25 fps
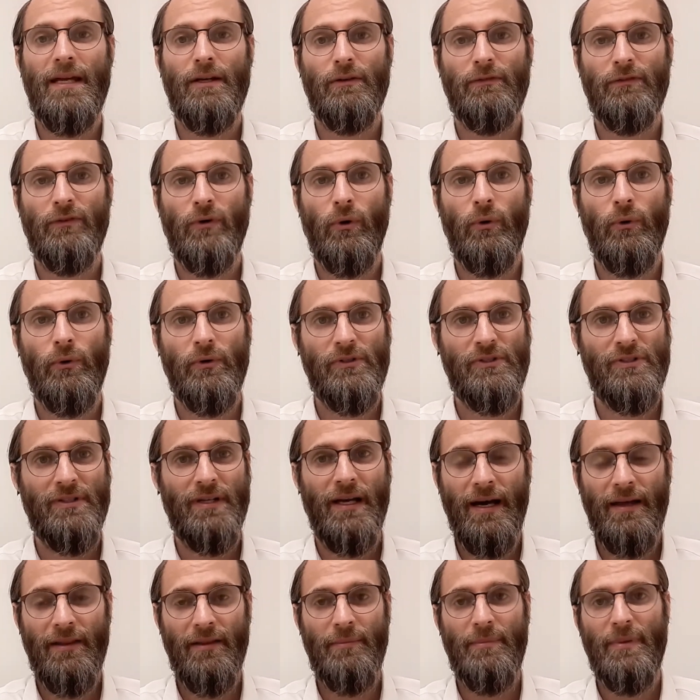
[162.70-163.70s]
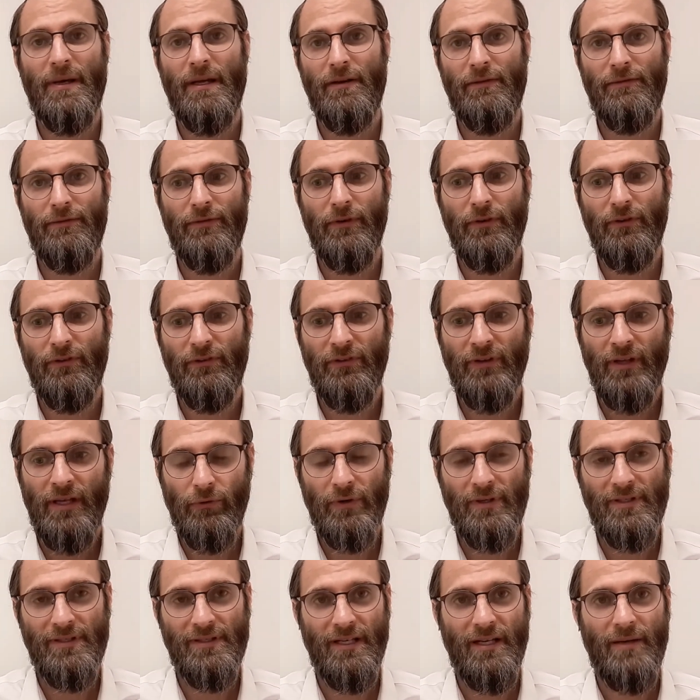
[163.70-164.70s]
And of course, other benefits.
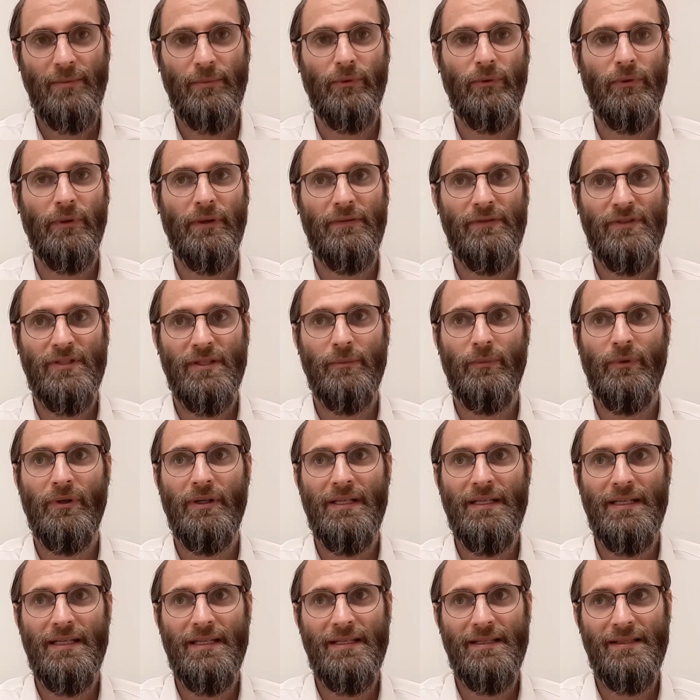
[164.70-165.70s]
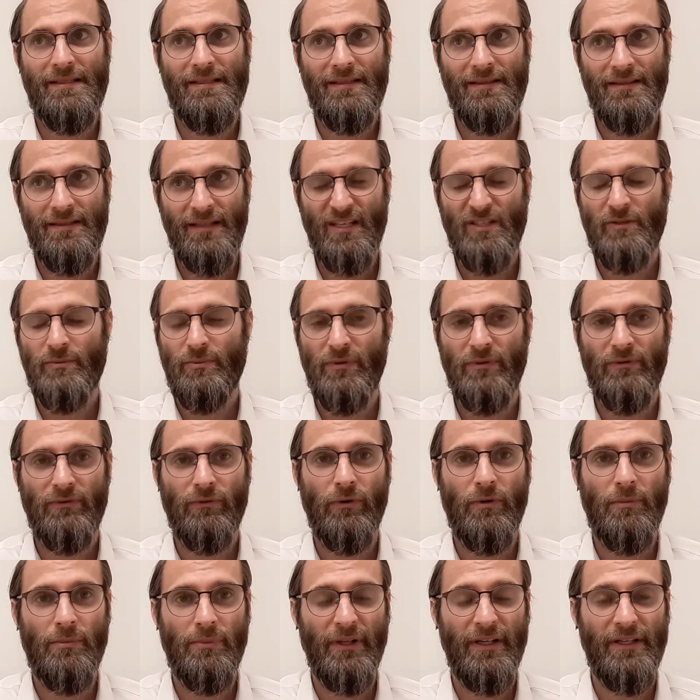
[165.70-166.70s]
For example, if someone is desperate
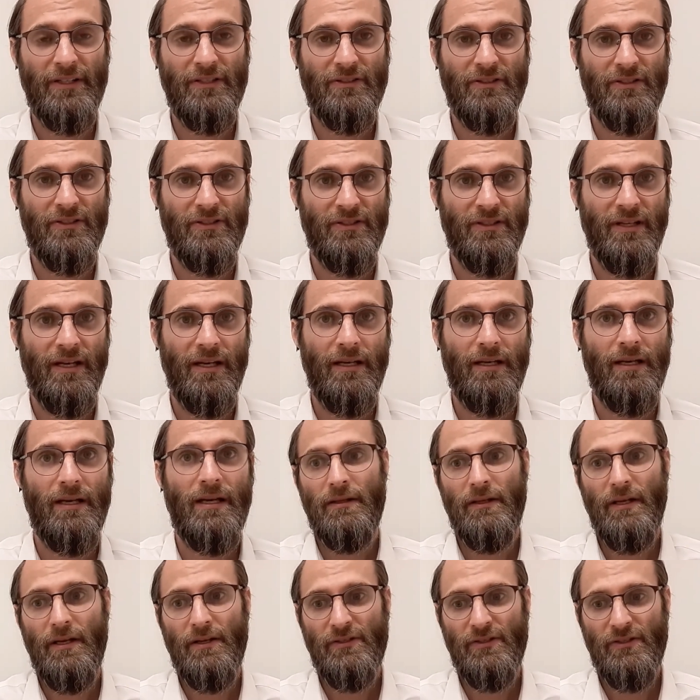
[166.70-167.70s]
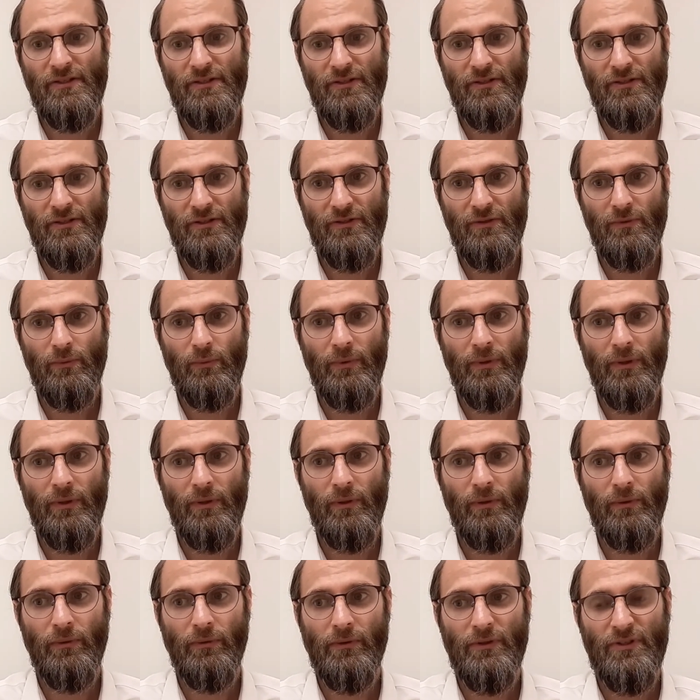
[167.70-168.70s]
for a place to stay, the narcissist
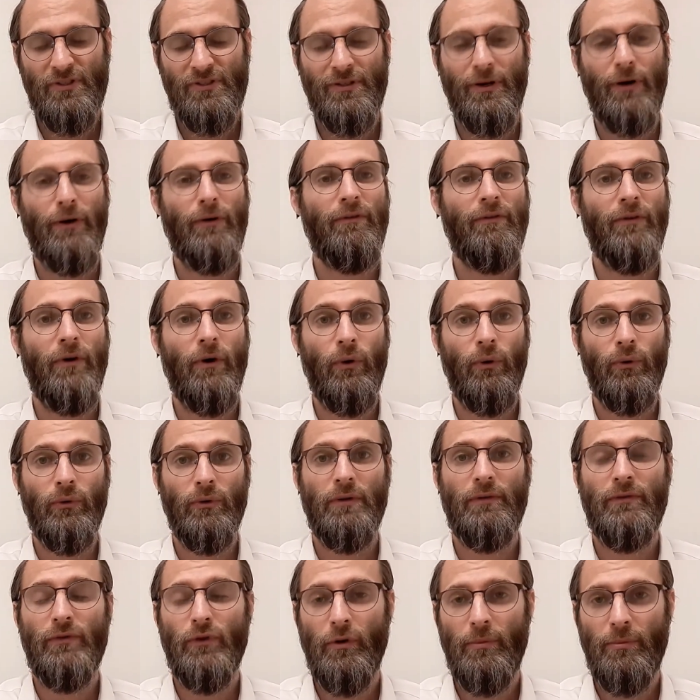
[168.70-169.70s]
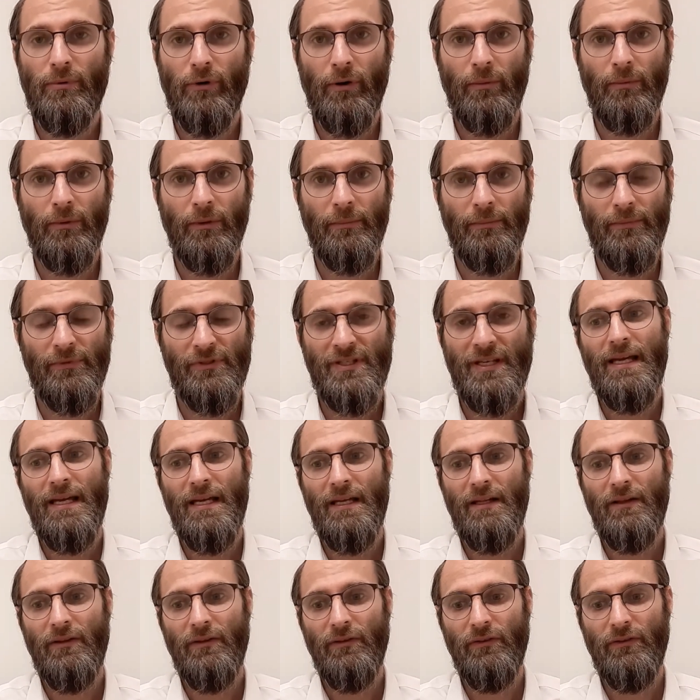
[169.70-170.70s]
will solve all of your problems
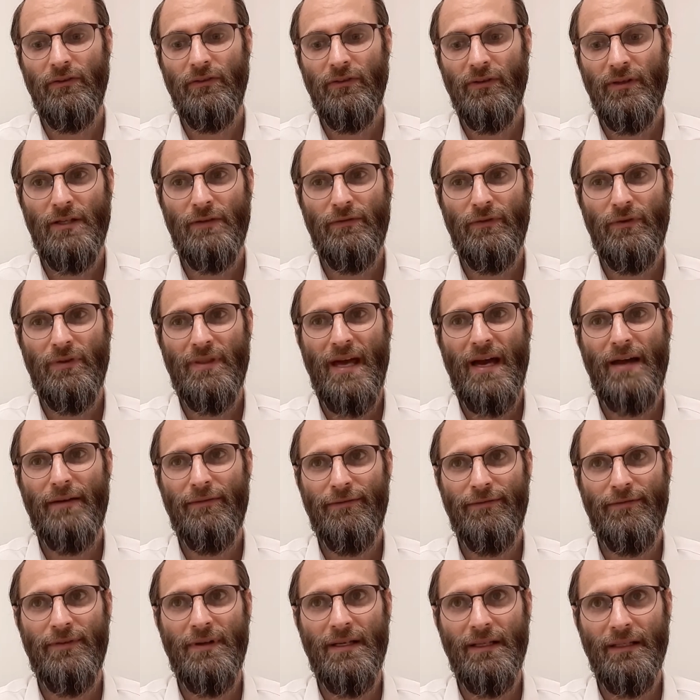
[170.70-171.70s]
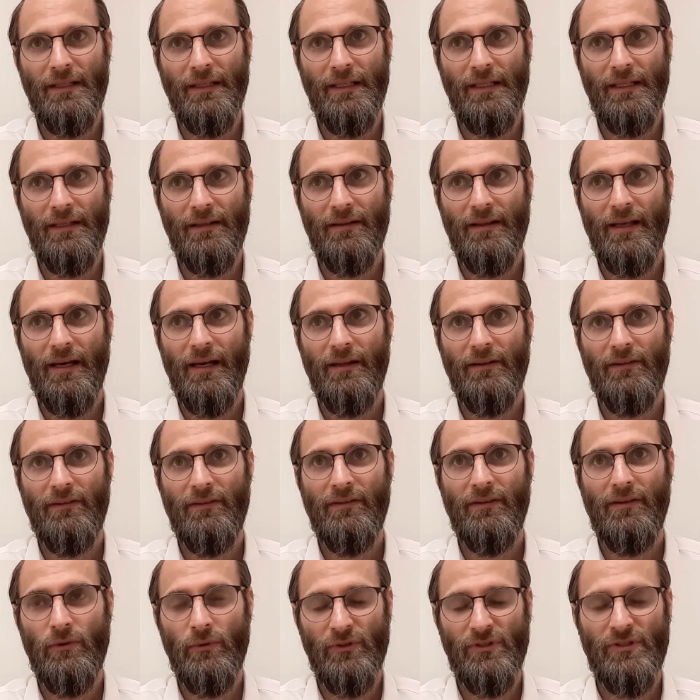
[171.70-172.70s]
and give you that feeling
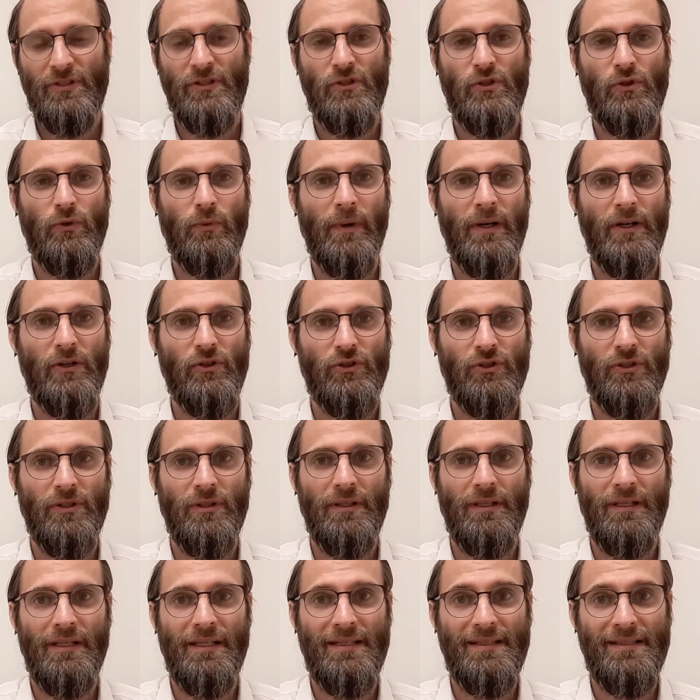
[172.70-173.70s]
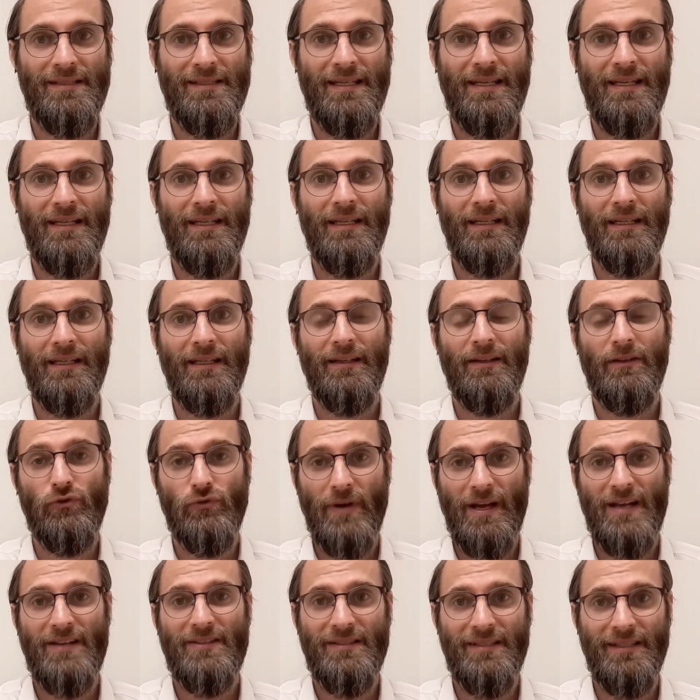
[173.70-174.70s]
that your situation is getting
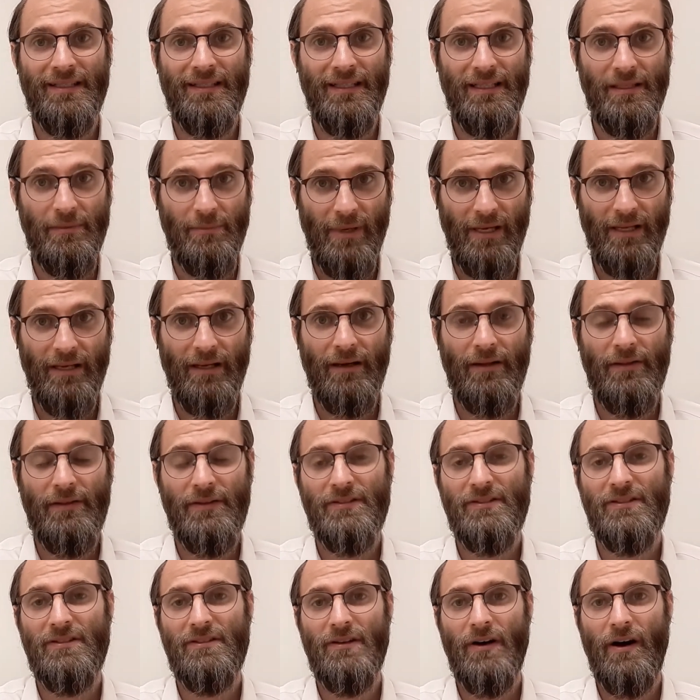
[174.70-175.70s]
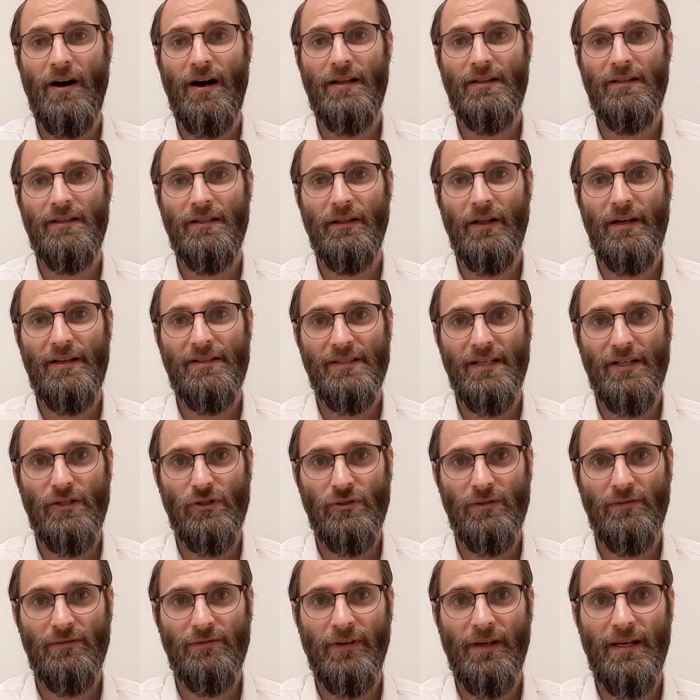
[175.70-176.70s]
drastically better. This is the
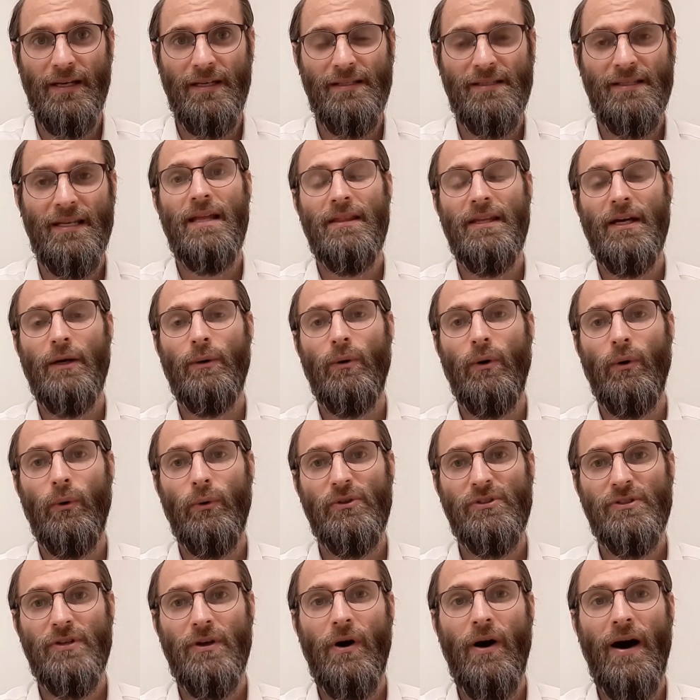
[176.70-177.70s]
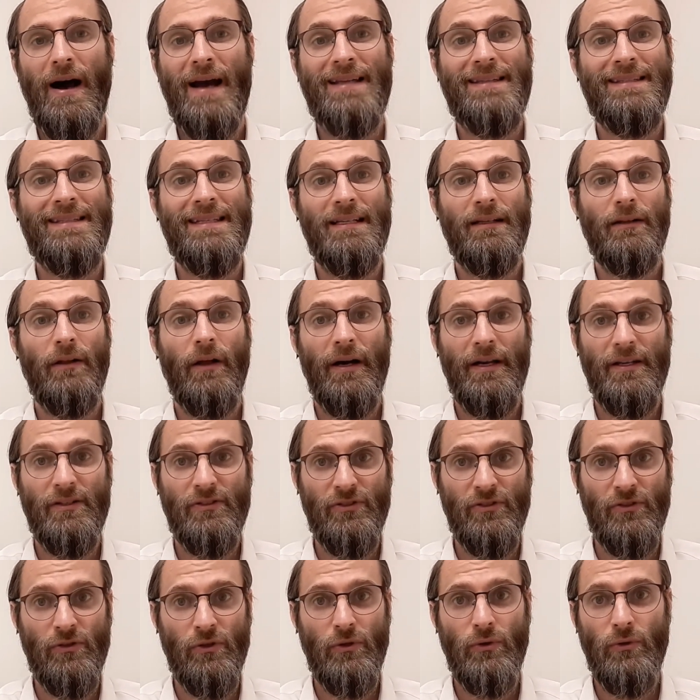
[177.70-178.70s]
idealization phase, and they will also
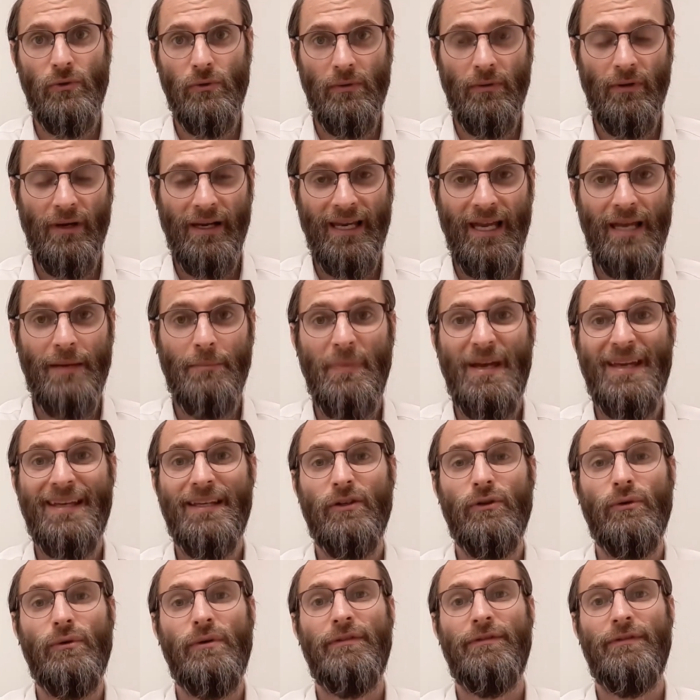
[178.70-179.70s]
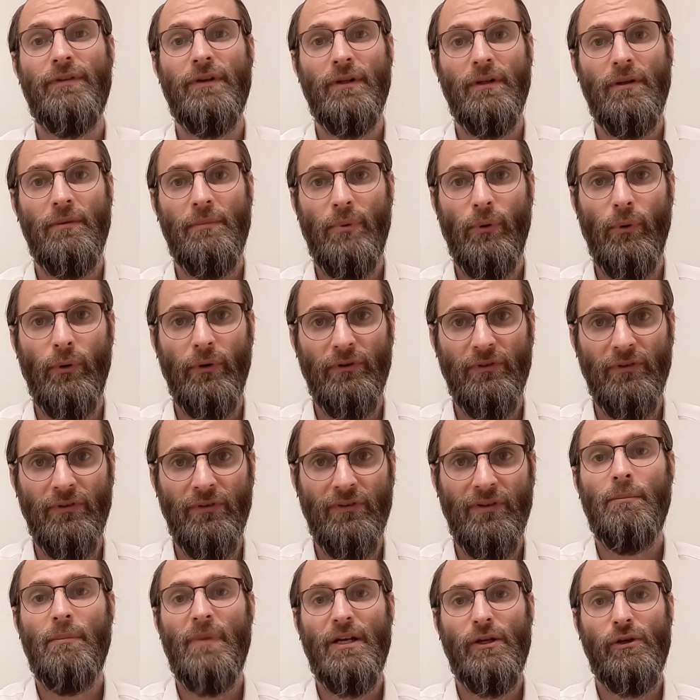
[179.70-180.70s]
idealize you, okay, make you feel
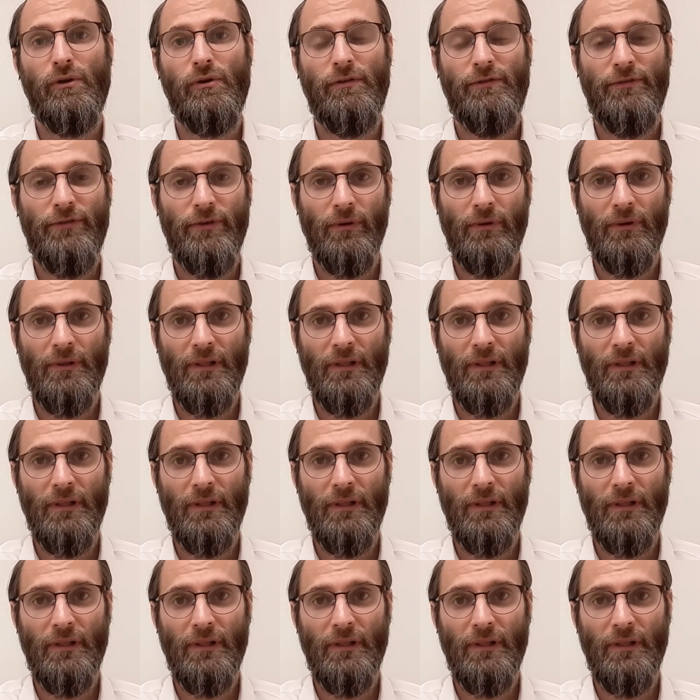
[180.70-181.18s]
important, make you feel